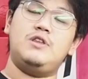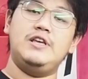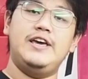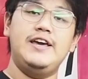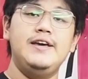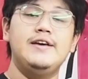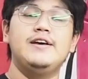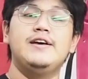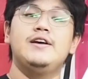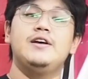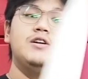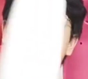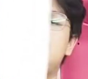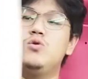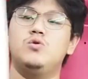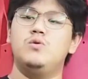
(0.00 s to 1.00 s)
Okay,
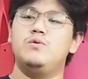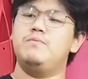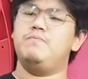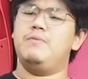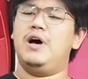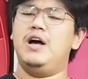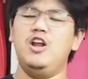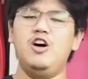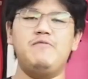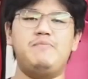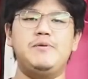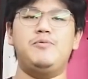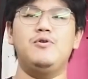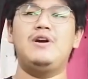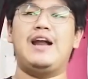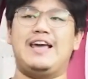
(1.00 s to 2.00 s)
so a lot of
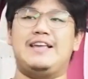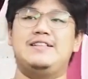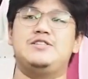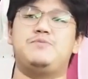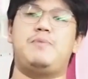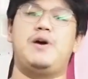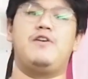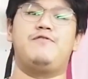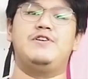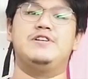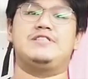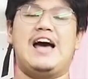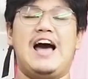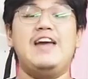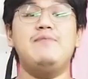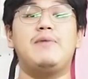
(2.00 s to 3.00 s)
people like this pair of
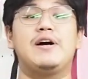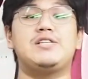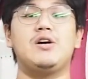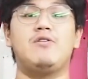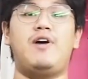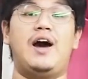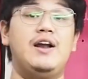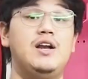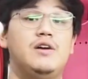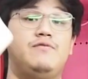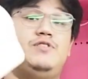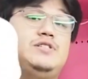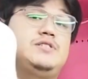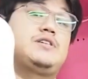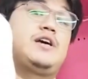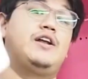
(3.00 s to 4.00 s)
fins. I myself, I love
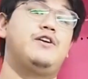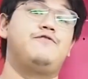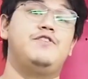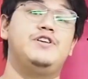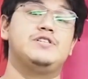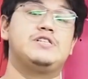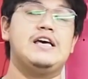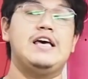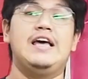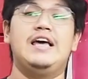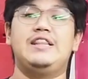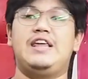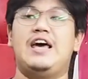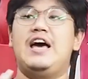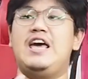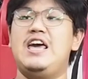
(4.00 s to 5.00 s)
this kind of fins.
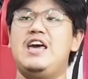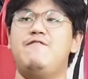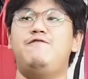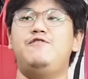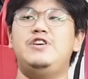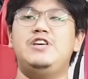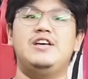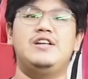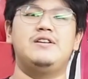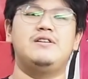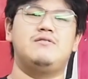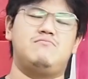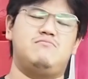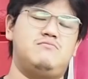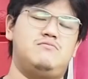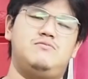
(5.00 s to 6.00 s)
They are heavy, and
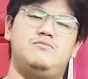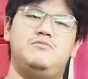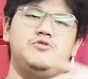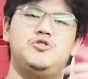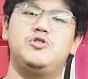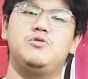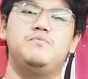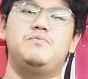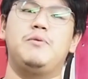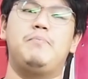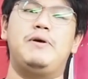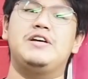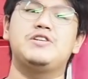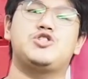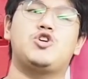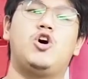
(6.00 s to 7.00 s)
the
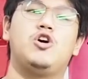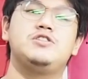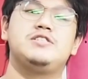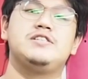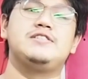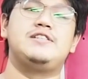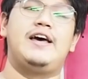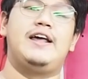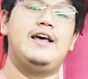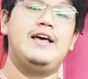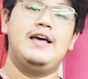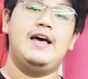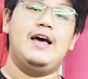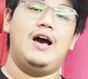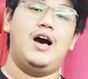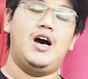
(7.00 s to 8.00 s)
biggest cons is that
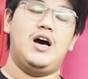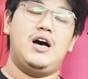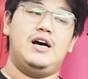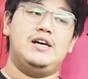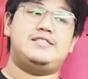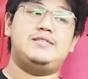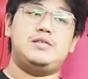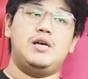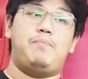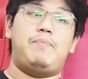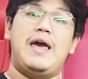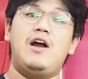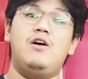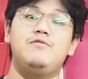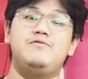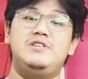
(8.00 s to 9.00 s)
a
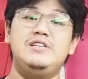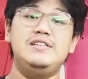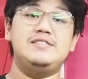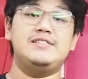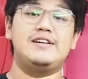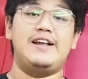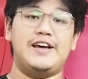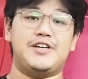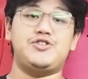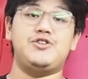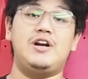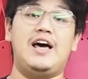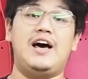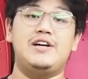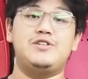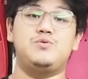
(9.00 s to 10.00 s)
pair of these in extra
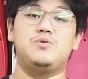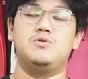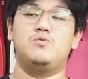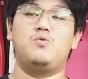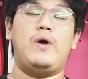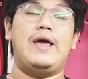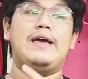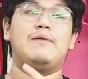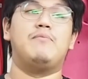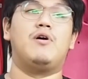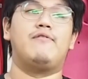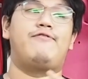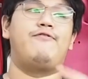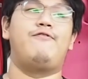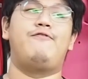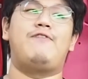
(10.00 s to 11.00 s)
large will weigh about
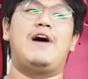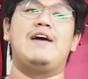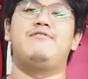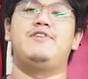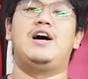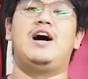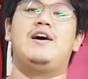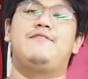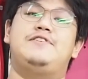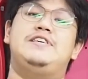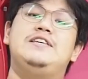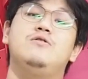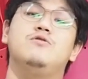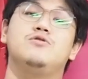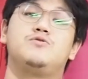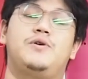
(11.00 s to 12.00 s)
5.5
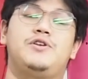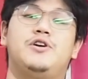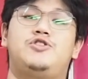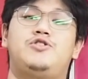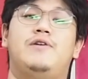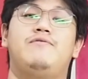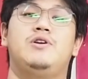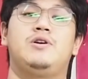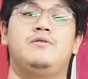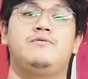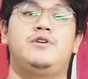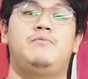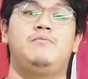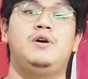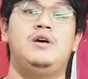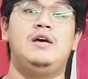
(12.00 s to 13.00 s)
kilos when you're traveling with
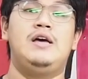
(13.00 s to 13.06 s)
them.